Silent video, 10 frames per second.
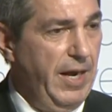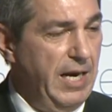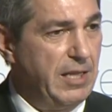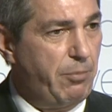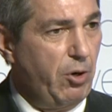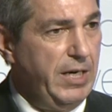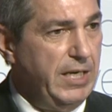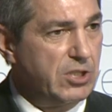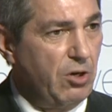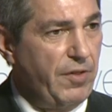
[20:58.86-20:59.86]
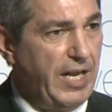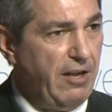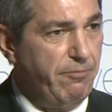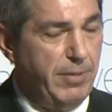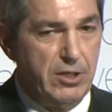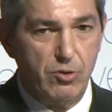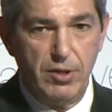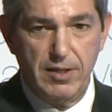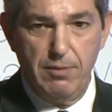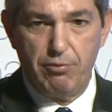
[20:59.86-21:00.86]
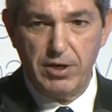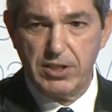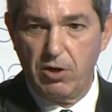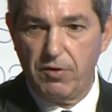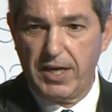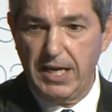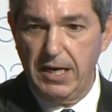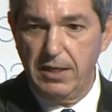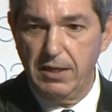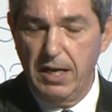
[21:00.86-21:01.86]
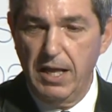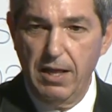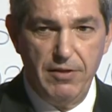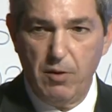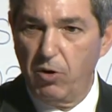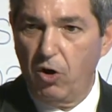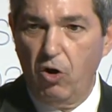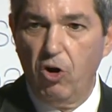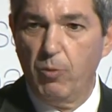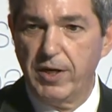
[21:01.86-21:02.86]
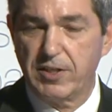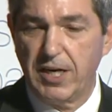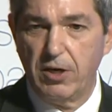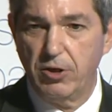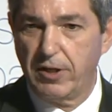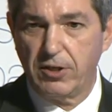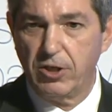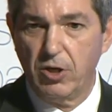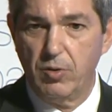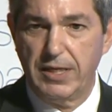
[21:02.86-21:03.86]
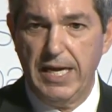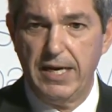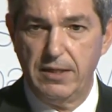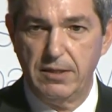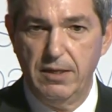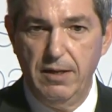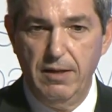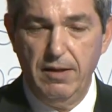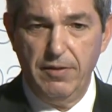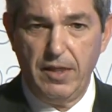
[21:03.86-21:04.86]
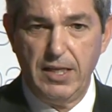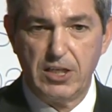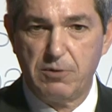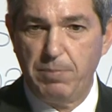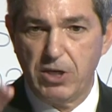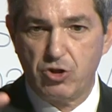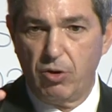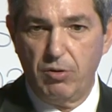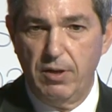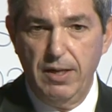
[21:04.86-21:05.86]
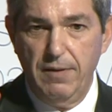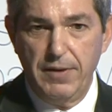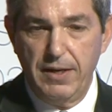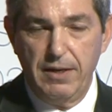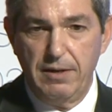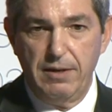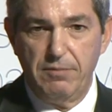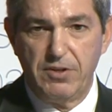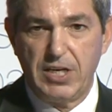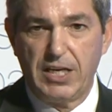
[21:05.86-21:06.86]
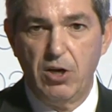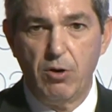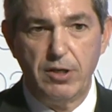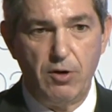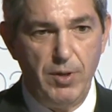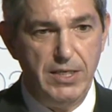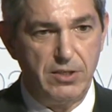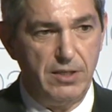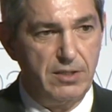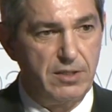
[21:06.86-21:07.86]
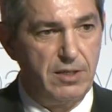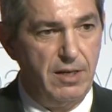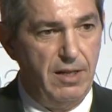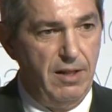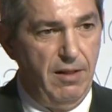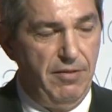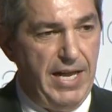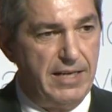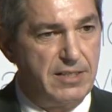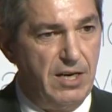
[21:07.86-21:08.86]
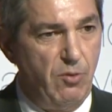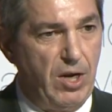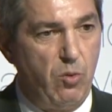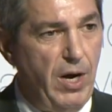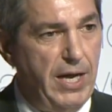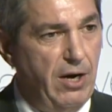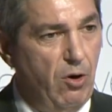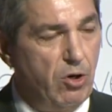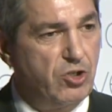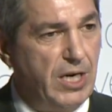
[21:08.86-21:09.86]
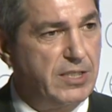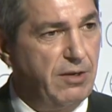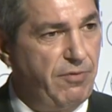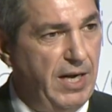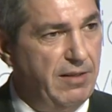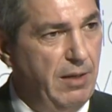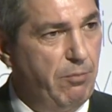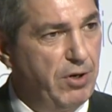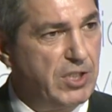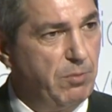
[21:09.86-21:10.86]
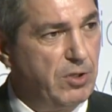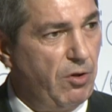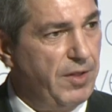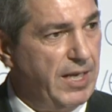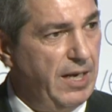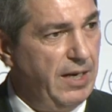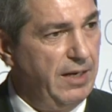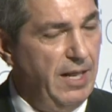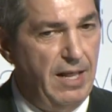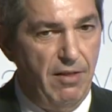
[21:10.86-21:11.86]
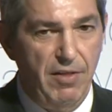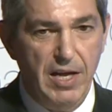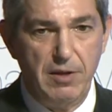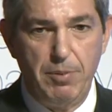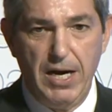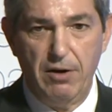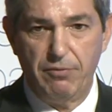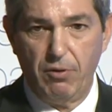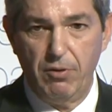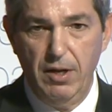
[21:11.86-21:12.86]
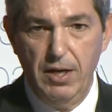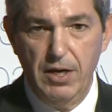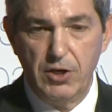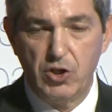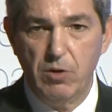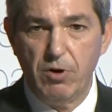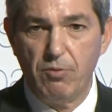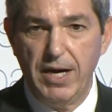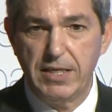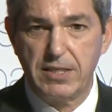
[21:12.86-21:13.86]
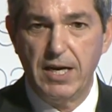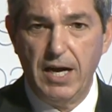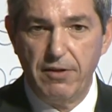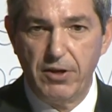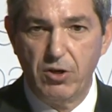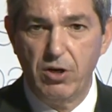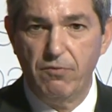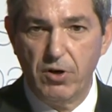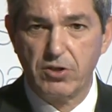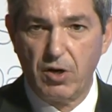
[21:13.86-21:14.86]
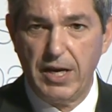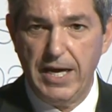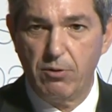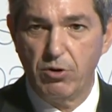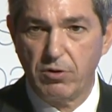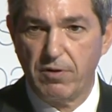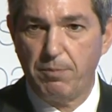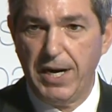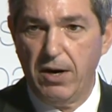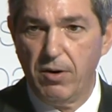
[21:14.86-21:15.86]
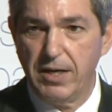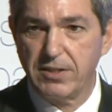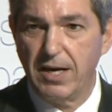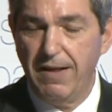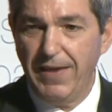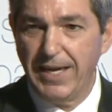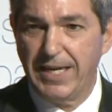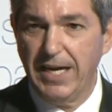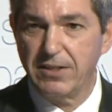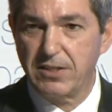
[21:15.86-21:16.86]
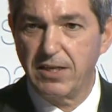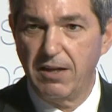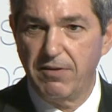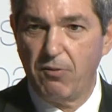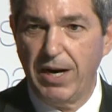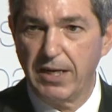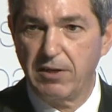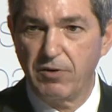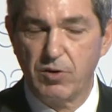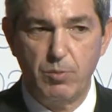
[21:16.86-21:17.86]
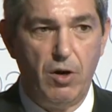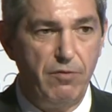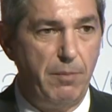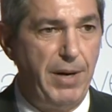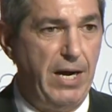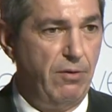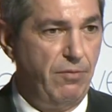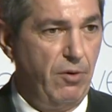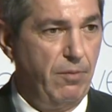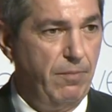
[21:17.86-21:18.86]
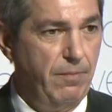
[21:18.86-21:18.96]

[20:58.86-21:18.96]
And the police or the government doing the imprisoning or the killing, they will always tell you that you don't get it, that special uh, security reasons that uh, require or justify the imprisonment or the killing. They're the powerful. Human rights are the universal language of the powerless against the relativism of the powerful.